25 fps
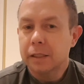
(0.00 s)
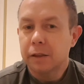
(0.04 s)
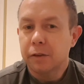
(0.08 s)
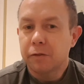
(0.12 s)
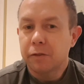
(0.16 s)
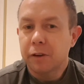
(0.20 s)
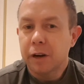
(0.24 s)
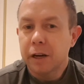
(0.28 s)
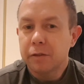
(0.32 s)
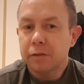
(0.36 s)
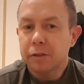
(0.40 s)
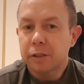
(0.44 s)

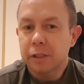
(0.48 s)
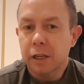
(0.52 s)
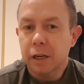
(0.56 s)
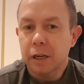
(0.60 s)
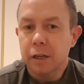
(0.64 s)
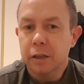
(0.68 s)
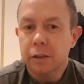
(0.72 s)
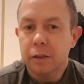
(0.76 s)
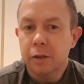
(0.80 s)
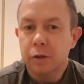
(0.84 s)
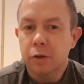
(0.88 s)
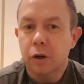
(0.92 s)

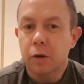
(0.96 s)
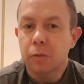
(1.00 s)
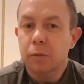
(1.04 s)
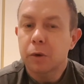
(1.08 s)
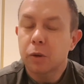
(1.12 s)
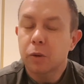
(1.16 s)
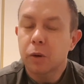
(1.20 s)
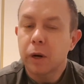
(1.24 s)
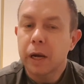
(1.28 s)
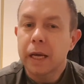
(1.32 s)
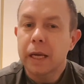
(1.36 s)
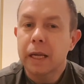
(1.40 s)
5-cylinder common
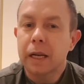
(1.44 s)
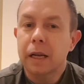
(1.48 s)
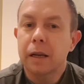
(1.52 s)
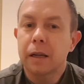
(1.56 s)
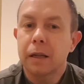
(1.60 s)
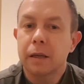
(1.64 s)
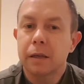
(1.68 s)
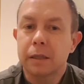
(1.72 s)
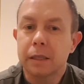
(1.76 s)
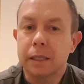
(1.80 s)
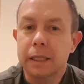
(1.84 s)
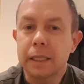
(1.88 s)
rail
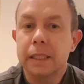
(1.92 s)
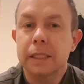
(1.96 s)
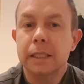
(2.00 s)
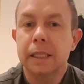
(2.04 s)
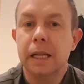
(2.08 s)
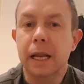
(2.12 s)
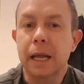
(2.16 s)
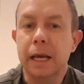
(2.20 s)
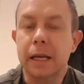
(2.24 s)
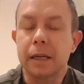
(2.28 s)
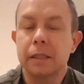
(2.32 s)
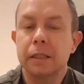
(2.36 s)
diesel
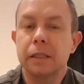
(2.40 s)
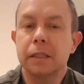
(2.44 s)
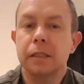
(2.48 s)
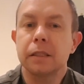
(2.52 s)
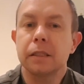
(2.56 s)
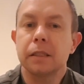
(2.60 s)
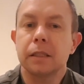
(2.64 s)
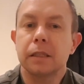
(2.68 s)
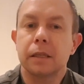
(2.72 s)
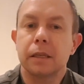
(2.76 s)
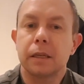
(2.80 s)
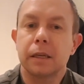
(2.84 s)
engine.